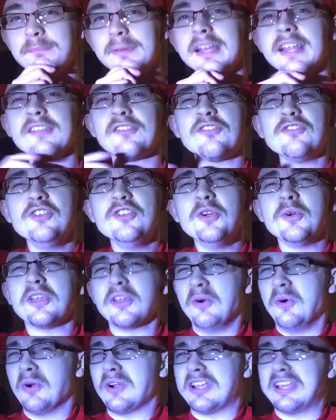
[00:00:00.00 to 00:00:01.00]
But it's New
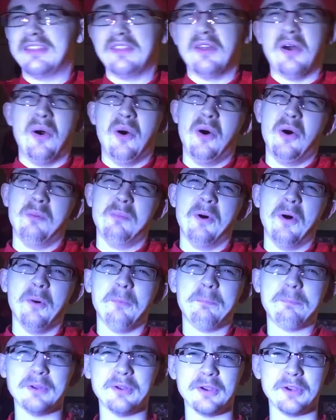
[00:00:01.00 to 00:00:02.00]
York in the home
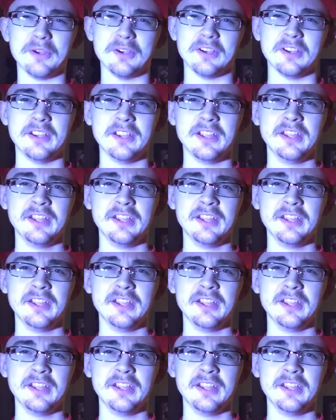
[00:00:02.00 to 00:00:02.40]
opener.